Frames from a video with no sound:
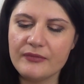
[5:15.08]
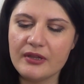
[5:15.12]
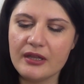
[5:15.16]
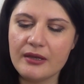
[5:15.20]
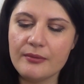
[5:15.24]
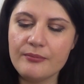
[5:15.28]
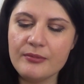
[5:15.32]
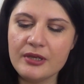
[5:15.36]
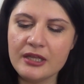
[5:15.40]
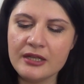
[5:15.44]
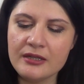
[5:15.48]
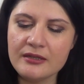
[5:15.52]

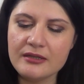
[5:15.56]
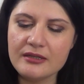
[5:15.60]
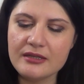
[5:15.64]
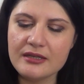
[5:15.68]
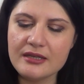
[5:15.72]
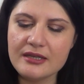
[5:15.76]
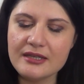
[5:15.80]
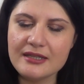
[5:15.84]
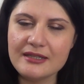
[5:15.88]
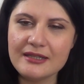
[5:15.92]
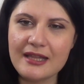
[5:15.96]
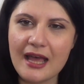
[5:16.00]
I mean,
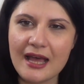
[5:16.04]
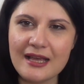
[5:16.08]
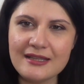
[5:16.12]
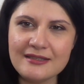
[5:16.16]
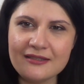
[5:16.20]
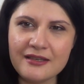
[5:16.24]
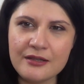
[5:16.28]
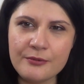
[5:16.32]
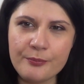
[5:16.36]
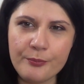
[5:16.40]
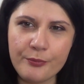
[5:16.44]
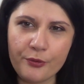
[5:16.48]
it
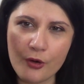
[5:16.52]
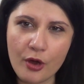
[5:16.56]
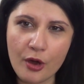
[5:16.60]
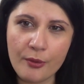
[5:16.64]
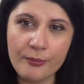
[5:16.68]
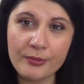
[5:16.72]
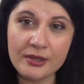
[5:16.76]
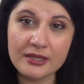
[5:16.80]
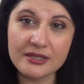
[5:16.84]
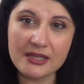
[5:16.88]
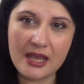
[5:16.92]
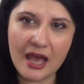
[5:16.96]
doesn't
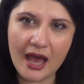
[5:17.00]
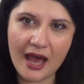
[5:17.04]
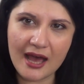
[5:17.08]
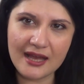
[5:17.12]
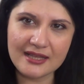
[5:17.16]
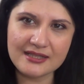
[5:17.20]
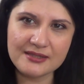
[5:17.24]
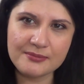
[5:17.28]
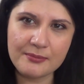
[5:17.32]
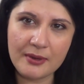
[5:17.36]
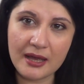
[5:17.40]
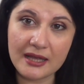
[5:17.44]
promise
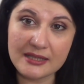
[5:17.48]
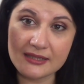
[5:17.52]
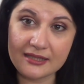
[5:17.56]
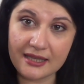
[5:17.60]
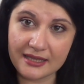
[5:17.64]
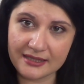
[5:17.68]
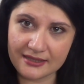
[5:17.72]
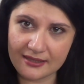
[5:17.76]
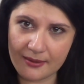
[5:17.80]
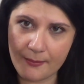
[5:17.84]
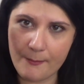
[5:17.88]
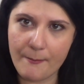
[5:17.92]
as much
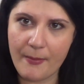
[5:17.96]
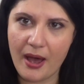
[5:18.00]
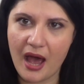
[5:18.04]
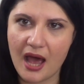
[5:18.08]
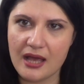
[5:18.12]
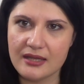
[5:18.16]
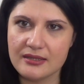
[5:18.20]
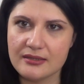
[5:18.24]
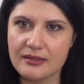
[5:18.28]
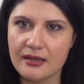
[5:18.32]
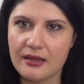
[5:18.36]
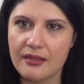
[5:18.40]
as the
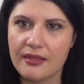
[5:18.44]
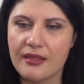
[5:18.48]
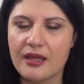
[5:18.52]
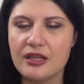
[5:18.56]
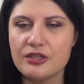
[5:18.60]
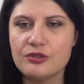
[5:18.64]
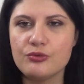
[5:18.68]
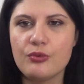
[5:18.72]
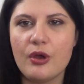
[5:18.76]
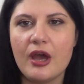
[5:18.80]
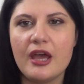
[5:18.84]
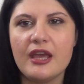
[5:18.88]
mask.
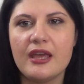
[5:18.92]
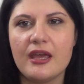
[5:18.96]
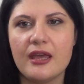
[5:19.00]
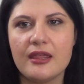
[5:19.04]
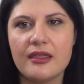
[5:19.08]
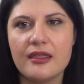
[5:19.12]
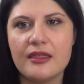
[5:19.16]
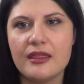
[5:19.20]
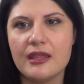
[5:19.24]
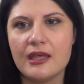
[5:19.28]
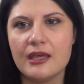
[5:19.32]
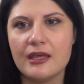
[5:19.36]
That's why
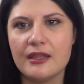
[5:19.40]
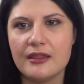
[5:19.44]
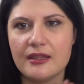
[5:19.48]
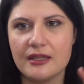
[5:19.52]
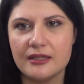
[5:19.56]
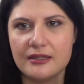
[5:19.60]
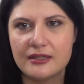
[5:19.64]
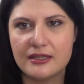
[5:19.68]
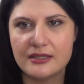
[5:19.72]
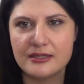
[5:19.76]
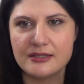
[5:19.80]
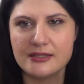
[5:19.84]
I think
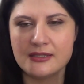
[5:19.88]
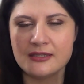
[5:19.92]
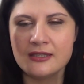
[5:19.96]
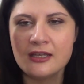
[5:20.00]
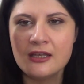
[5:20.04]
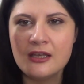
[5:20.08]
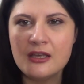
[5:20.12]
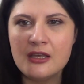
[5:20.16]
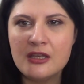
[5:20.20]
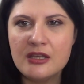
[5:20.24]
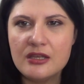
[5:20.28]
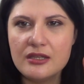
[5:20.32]
that it
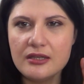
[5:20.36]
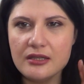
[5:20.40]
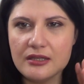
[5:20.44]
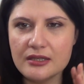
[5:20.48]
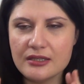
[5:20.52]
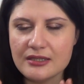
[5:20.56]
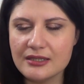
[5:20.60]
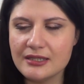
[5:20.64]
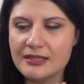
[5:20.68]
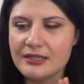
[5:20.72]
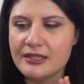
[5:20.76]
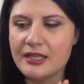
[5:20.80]

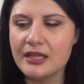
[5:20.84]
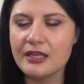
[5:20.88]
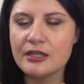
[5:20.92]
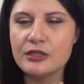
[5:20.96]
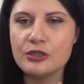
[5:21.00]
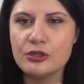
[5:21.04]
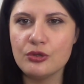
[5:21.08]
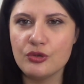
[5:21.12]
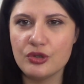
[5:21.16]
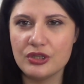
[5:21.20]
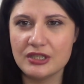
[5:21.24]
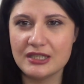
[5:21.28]

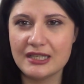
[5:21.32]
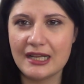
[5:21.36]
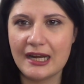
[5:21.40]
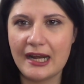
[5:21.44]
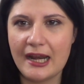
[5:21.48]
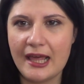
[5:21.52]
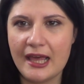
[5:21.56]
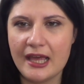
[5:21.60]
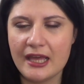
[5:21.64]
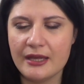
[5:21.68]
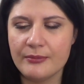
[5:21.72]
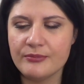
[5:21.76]
sticks to its
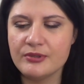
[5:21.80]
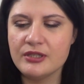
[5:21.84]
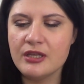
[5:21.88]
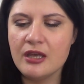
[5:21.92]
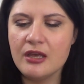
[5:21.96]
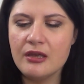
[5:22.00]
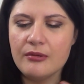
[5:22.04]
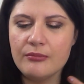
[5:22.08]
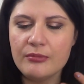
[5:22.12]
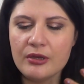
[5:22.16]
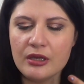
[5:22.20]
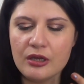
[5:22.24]
claims.
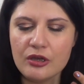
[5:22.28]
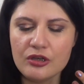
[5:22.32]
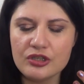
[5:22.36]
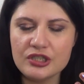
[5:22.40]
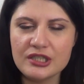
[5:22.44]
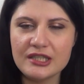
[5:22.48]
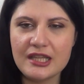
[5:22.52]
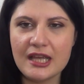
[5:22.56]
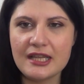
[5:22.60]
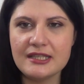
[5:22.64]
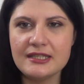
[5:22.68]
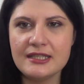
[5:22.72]

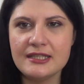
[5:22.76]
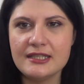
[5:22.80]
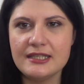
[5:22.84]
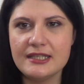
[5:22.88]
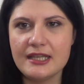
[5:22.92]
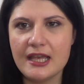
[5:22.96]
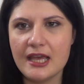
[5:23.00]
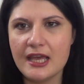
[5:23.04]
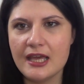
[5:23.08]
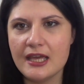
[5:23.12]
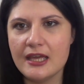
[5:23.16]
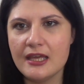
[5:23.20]
Because it doesn't
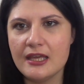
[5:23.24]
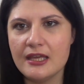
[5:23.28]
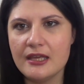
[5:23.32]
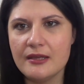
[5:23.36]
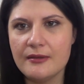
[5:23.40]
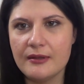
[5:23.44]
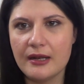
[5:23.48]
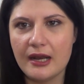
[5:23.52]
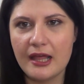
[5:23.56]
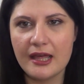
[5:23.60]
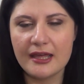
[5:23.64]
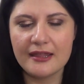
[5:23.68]

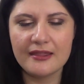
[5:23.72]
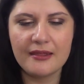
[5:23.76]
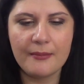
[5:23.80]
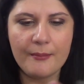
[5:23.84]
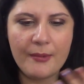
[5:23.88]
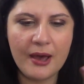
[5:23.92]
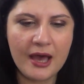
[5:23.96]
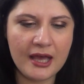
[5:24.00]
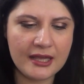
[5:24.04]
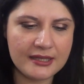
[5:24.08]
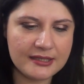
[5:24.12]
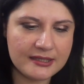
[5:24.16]
say, like the
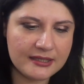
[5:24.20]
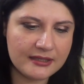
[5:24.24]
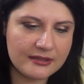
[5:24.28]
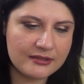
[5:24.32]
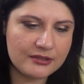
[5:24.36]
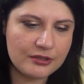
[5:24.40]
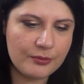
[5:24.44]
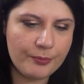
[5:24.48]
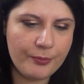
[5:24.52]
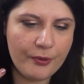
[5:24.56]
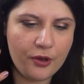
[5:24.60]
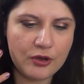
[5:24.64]
mask,
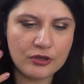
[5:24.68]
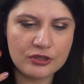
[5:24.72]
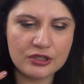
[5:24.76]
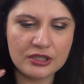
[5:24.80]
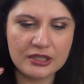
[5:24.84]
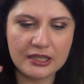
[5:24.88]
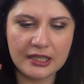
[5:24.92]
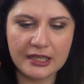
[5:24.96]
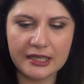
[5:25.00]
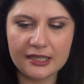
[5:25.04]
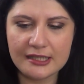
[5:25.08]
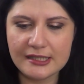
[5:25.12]

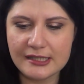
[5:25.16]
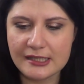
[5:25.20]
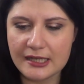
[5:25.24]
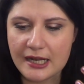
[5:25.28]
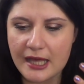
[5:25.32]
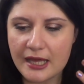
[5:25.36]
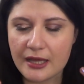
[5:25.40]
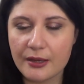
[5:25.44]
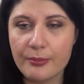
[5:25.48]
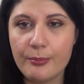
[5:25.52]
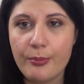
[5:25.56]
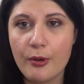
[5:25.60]
supposedly it's
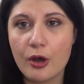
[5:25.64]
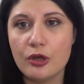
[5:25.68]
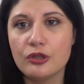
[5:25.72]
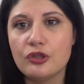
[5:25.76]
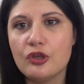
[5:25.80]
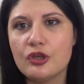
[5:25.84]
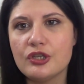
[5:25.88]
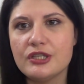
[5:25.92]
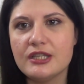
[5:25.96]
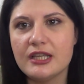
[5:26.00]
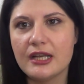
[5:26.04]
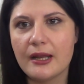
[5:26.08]
like
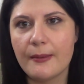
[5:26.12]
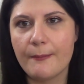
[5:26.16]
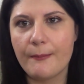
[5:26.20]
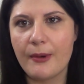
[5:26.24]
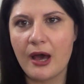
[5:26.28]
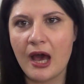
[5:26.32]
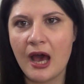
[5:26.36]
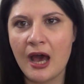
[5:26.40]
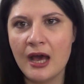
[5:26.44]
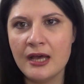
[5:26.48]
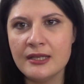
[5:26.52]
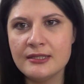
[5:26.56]
Botox in a
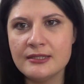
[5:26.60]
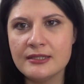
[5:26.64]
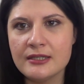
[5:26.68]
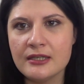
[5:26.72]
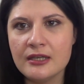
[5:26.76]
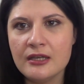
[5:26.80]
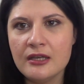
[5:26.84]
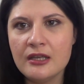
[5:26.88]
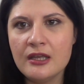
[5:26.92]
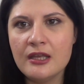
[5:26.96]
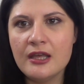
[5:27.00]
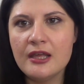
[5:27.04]

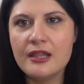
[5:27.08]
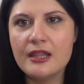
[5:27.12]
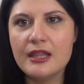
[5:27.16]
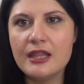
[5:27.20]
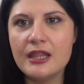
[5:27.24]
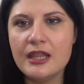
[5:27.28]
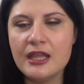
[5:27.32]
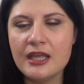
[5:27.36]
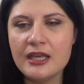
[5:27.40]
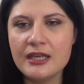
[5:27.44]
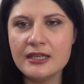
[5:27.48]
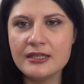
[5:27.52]
mask.
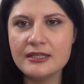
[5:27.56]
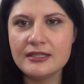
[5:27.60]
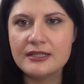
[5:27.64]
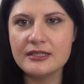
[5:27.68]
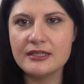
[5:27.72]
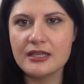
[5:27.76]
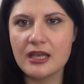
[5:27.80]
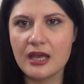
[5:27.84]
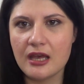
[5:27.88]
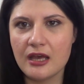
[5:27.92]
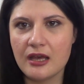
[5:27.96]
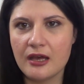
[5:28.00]

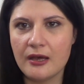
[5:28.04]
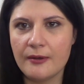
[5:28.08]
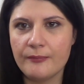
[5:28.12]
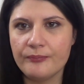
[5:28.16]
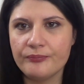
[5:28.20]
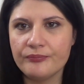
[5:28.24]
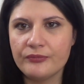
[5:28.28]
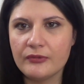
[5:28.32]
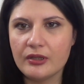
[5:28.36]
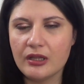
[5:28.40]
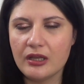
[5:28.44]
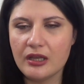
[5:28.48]
This
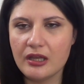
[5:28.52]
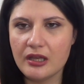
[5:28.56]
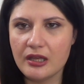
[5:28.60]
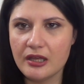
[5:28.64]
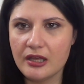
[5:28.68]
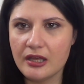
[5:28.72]
helps